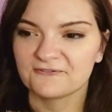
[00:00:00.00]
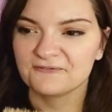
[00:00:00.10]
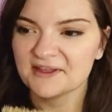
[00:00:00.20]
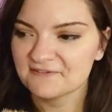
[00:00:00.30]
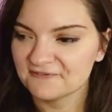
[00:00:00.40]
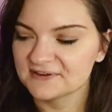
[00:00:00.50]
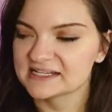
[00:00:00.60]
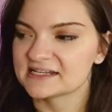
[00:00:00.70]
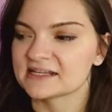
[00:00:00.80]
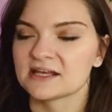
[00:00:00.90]

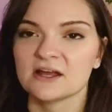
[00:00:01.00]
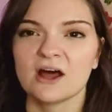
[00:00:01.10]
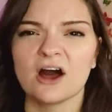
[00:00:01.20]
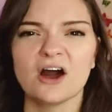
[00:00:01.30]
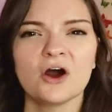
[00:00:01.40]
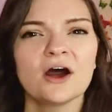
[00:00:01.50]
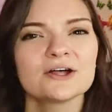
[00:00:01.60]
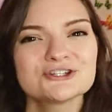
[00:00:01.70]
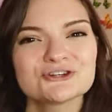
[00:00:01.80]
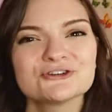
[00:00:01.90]
50,
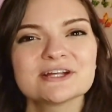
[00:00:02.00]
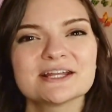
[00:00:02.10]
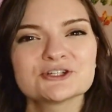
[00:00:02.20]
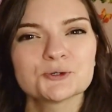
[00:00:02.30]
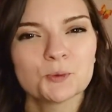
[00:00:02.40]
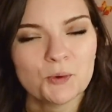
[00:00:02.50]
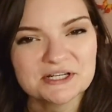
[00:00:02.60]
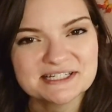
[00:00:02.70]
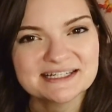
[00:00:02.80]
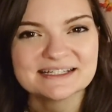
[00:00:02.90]

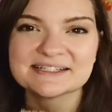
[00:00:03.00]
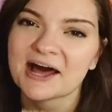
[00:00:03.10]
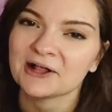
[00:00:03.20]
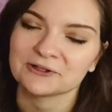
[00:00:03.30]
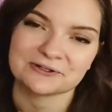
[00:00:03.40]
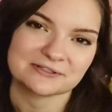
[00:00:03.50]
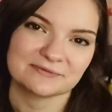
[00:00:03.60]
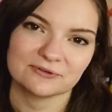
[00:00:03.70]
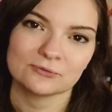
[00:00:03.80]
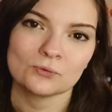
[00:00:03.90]

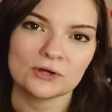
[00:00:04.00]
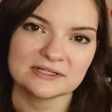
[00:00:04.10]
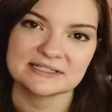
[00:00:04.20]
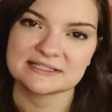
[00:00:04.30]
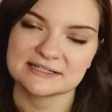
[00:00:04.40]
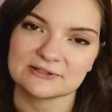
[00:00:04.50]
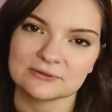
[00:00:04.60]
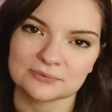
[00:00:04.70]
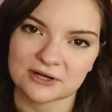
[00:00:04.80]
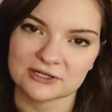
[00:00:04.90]
$120 for one single
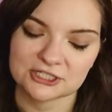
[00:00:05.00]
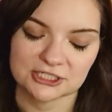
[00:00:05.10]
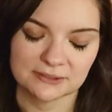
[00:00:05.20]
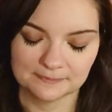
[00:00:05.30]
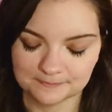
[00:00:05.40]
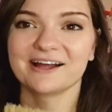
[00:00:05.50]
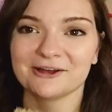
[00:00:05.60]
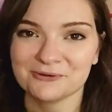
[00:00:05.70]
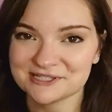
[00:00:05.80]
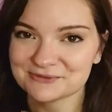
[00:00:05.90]
brush. I
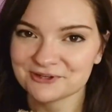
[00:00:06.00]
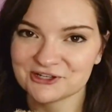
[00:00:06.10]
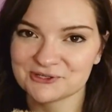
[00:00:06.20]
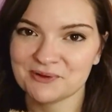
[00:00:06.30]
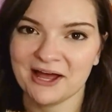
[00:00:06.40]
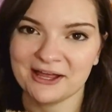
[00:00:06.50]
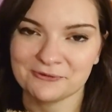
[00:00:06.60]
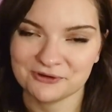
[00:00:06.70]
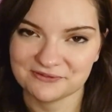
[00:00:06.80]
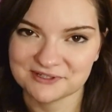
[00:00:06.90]
always wanted to buy
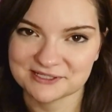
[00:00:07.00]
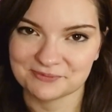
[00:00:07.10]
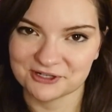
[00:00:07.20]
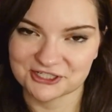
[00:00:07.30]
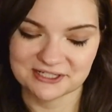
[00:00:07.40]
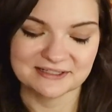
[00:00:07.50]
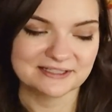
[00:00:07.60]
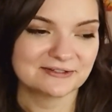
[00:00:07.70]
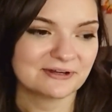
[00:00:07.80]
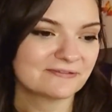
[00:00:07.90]
one of these brushes,
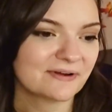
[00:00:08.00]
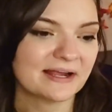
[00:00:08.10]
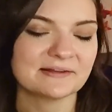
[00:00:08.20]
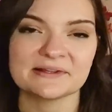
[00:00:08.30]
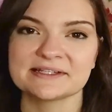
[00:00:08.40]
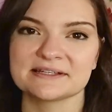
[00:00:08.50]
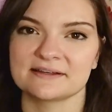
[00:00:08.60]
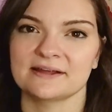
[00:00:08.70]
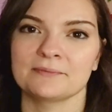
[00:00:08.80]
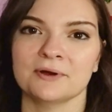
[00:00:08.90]
so I finally did.
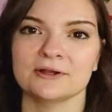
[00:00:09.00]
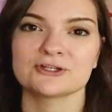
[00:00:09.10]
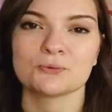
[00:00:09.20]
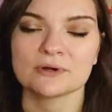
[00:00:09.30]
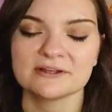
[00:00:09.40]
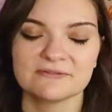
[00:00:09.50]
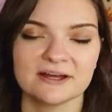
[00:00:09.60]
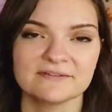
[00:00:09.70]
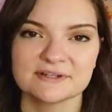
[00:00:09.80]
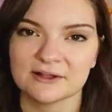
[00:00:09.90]
I bought a
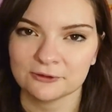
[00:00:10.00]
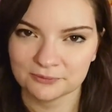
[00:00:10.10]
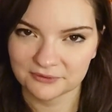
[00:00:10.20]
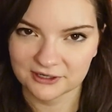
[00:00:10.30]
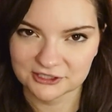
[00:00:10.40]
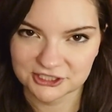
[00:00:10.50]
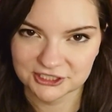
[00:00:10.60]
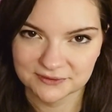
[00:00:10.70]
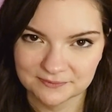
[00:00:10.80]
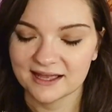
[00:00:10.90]
$25
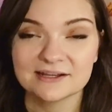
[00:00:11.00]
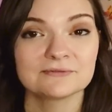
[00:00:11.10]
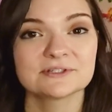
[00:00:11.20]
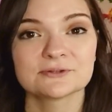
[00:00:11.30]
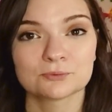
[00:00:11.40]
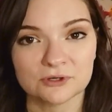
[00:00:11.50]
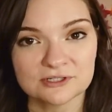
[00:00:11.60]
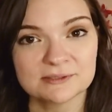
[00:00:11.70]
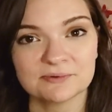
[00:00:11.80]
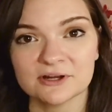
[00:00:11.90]
brush. And it was the
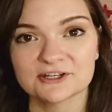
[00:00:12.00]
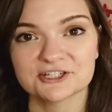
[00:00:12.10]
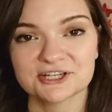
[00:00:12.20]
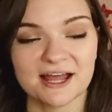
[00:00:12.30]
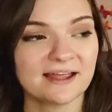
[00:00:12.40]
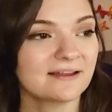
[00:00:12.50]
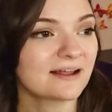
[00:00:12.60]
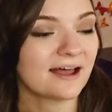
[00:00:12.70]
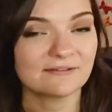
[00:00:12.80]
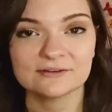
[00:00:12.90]
worst brush I had
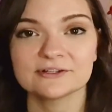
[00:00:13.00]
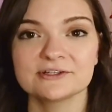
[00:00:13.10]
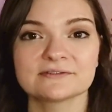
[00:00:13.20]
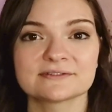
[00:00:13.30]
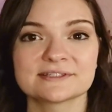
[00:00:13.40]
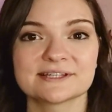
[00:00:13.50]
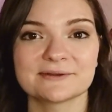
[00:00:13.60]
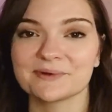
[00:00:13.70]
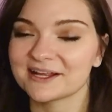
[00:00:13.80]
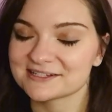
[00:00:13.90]
ever used
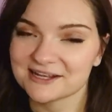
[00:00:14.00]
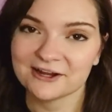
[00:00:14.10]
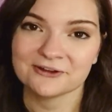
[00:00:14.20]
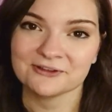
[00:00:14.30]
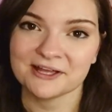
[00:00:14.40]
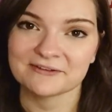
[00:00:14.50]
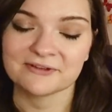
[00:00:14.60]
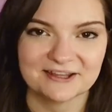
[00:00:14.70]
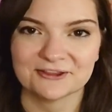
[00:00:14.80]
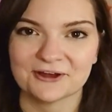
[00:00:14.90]
in my entire life.
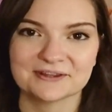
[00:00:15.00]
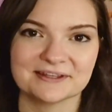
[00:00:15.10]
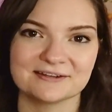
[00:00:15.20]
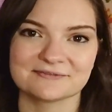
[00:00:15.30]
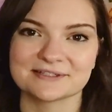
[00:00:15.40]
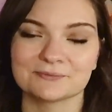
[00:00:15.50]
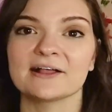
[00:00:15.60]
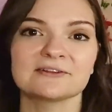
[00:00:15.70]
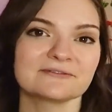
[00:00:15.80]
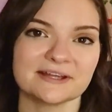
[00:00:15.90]
I thought that it would
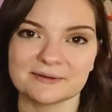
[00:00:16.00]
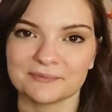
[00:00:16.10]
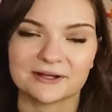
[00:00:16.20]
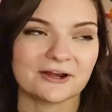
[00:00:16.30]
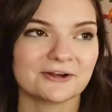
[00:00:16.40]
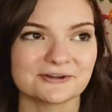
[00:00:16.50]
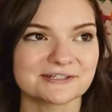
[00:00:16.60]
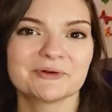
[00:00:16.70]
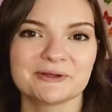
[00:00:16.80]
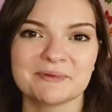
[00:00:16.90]
elevate my art,
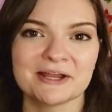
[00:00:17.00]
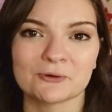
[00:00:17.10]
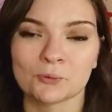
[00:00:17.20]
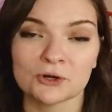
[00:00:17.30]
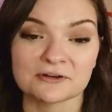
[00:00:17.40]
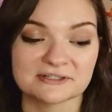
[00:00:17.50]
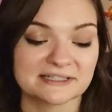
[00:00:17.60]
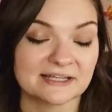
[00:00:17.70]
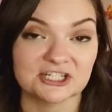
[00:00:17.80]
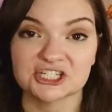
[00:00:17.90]
but it made it worse.
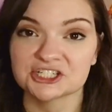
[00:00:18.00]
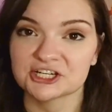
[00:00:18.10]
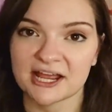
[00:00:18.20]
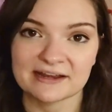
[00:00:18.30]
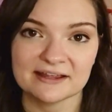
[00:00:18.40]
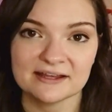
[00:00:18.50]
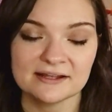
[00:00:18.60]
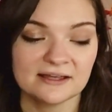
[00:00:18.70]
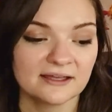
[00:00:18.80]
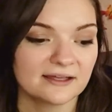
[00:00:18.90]
It
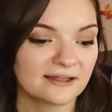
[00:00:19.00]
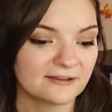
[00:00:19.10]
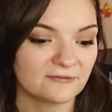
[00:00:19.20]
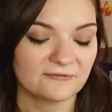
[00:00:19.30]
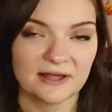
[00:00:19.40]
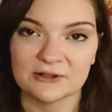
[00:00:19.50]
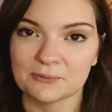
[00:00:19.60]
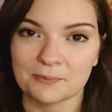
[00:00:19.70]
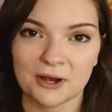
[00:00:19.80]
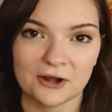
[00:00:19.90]
shedded, it fell
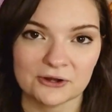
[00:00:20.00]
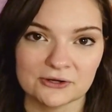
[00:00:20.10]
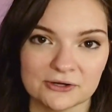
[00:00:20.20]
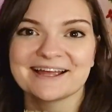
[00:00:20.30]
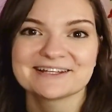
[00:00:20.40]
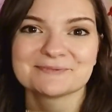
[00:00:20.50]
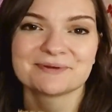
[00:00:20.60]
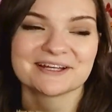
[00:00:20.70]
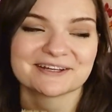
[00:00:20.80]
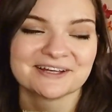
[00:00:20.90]
apart. I had to
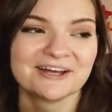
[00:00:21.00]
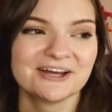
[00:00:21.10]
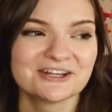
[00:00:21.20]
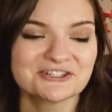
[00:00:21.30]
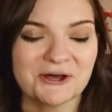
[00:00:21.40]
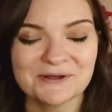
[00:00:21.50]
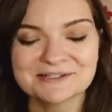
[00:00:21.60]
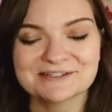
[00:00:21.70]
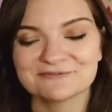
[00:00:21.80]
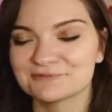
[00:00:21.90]
pick
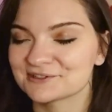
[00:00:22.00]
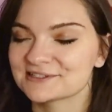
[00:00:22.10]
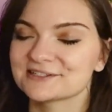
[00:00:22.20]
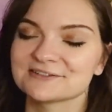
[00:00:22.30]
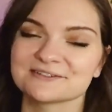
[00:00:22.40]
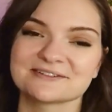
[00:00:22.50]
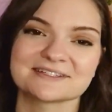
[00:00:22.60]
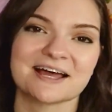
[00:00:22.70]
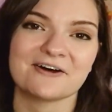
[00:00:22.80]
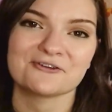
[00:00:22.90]
tons of bristles
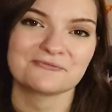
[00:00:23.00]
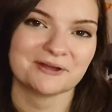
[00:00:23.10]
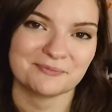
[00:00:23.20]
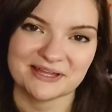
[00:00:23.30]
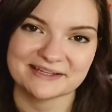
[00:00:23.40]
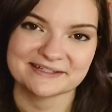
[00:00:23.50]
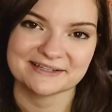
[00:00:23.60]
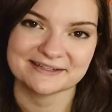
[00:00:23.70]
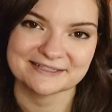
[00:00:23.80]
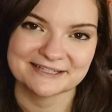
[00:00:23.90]
out of my
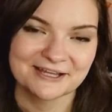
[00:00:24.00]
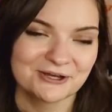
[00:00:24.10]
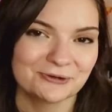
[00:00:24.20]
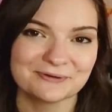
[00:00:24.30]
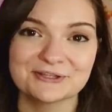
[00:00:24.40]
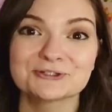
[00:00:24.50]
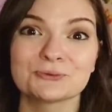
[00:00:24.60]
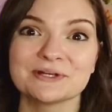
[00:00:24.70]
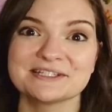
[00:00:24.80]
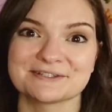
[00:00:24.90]
paintings with
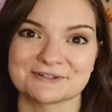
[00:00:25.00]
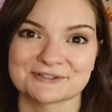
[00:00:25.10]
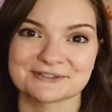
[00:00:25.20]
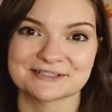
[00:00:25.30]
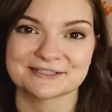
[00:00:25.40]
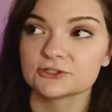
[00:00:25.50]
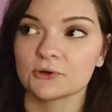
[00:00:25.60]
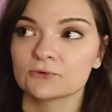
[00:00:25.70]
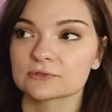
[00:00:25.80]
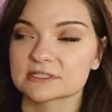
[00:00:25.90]
tweezers.
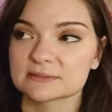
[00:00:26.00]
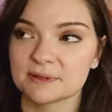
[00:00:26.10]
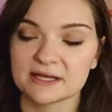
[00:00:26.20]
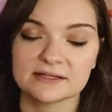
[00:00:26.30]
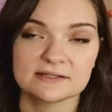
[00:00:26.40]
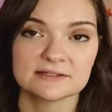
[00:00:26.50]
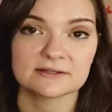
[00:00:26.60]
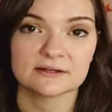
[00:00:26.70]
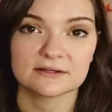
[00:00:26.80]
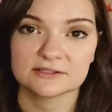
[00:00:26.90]
Don't spend
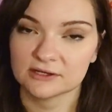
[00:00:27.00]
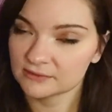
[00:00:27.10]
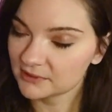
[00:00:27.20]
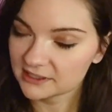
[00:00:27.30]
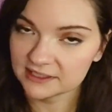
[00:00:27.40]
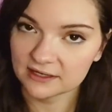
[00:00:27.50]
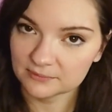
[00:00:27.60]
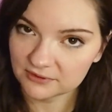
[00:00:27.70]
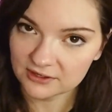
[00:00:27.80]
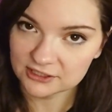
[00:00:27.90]
a ton of money on a
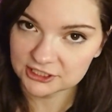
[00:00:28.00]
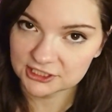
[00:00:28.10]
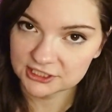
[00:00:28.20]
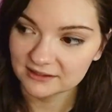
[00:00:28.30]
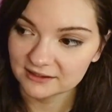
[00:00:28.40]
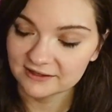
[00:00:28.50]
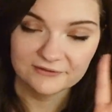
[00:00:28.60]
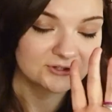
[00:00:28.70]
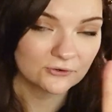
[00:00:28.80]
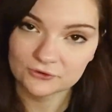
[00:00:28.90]
brush if
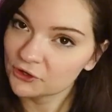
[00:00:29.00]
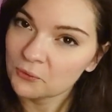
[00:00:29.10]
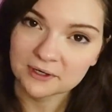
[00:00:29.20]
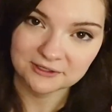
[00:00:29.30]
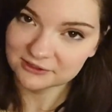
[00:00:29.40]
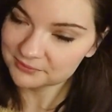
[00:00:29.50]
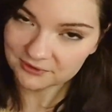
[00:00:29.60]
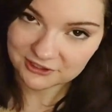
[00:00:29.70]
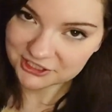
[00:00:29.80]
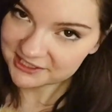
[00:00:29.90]
you don't know what a good
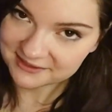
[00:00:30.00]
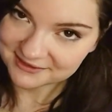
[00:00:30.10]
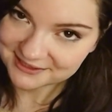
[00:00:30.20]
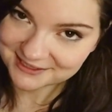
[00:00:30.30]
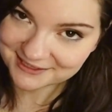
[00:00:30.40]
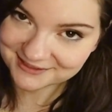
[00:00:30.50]
brush is.